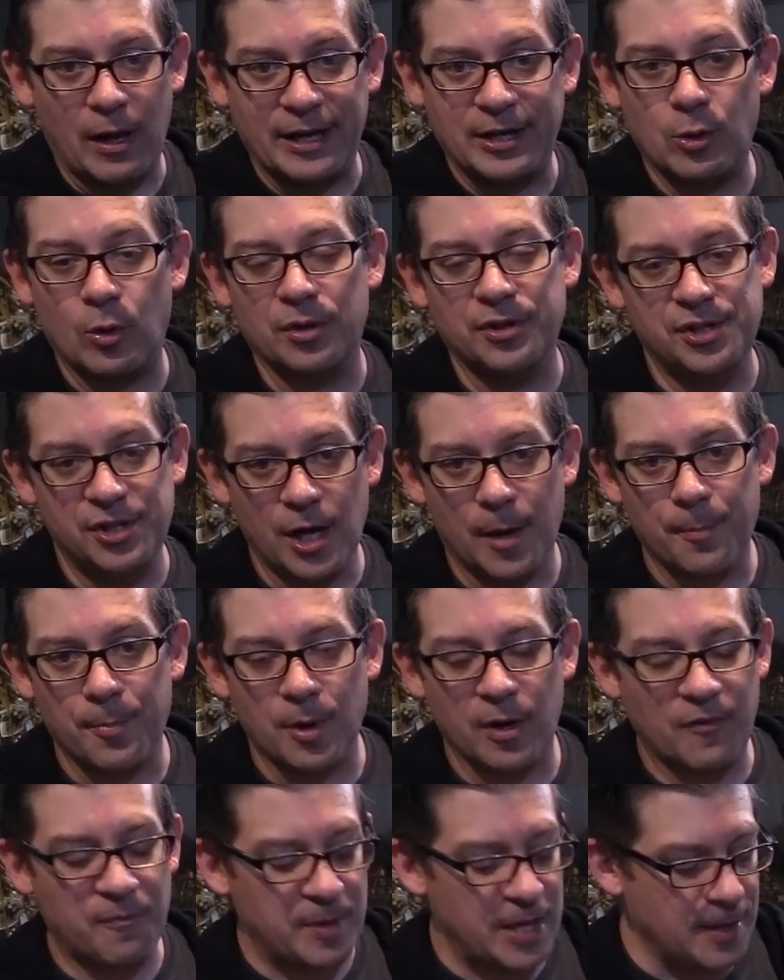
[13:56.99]
I know a
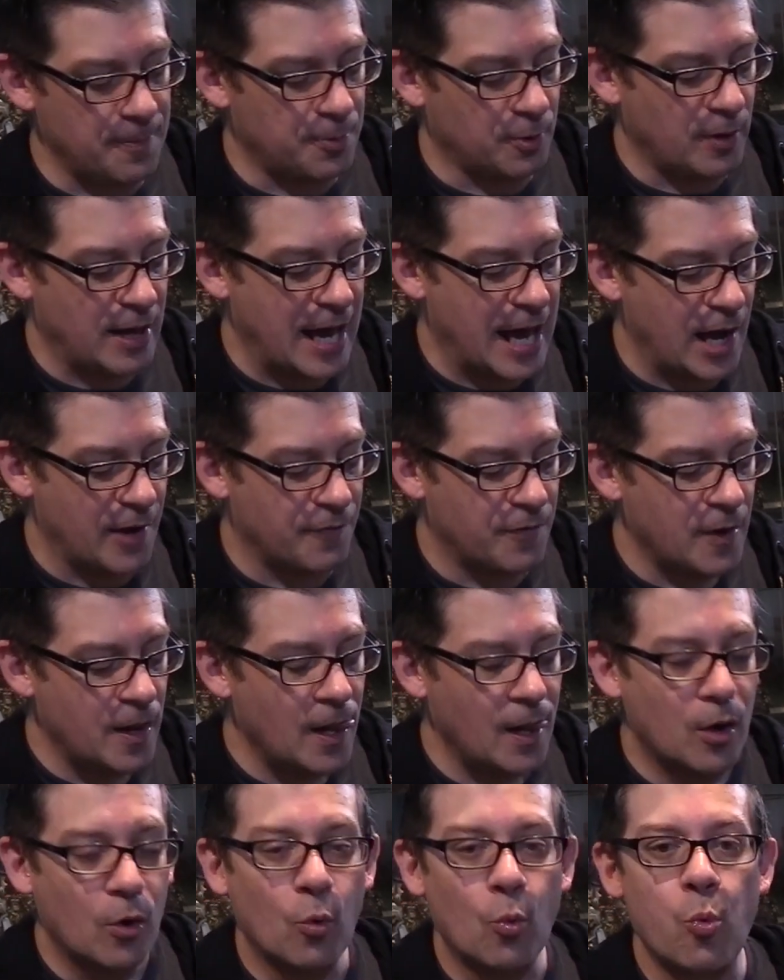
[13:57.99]
number of people have
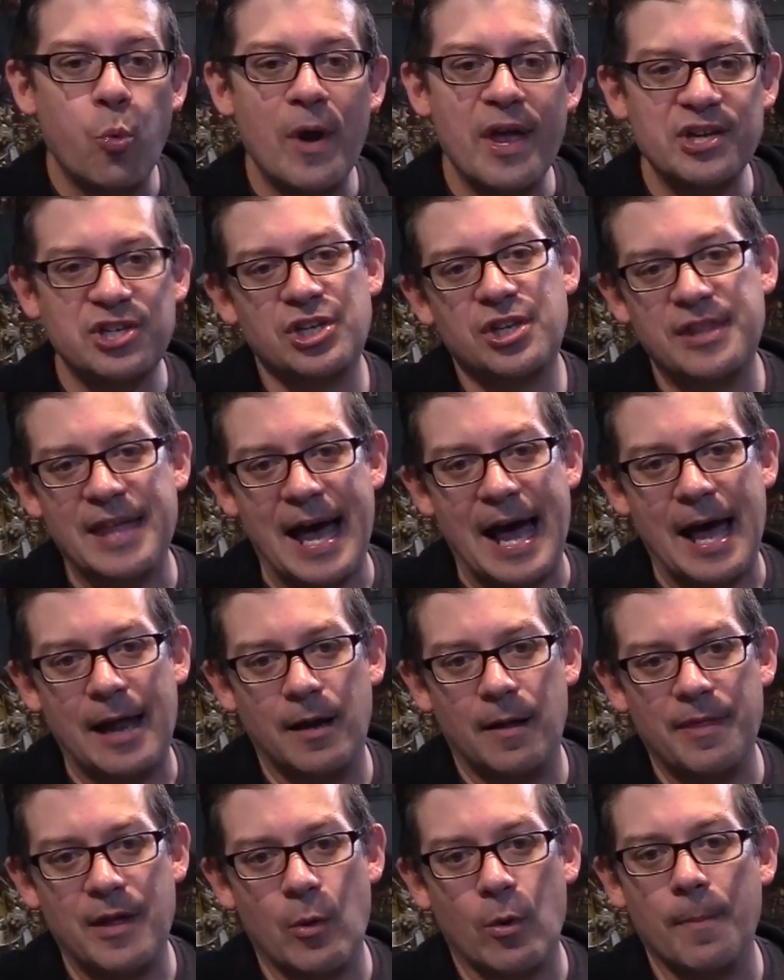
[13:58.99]
wished
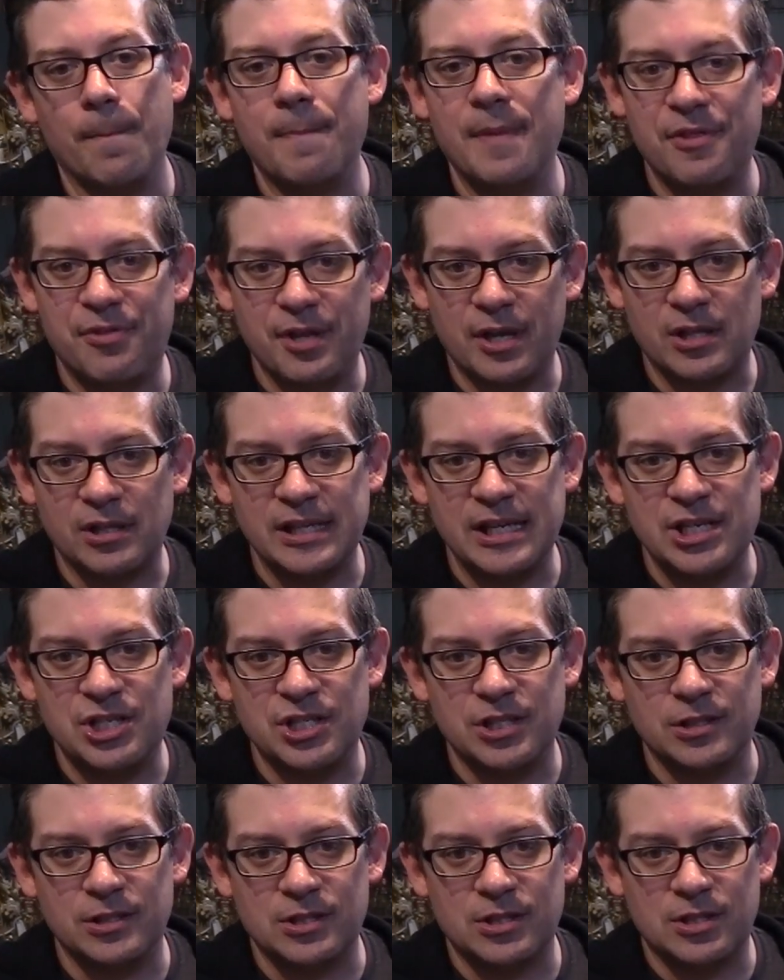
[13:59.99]
that there were Mythic
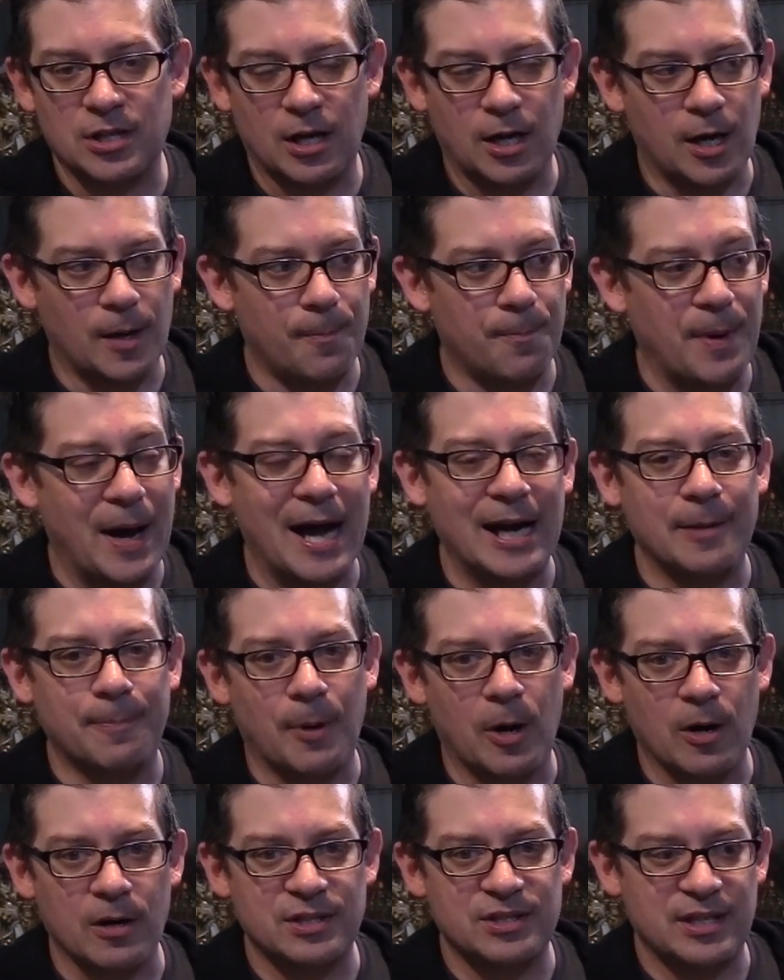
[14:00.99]
Legion's body
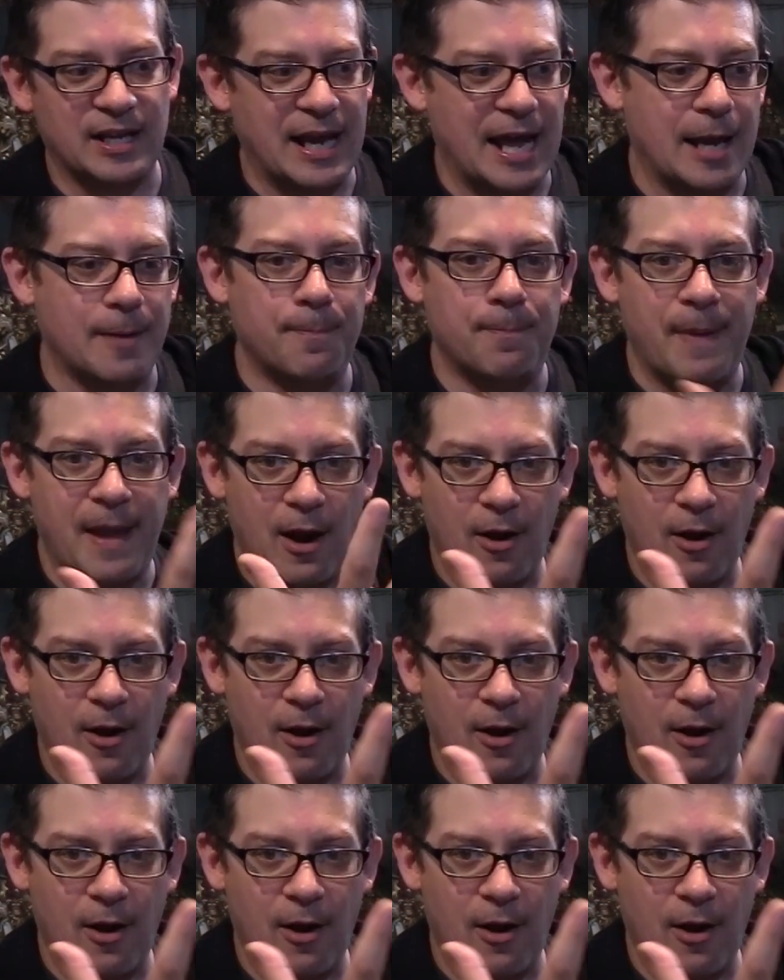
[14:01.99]
parts that had bare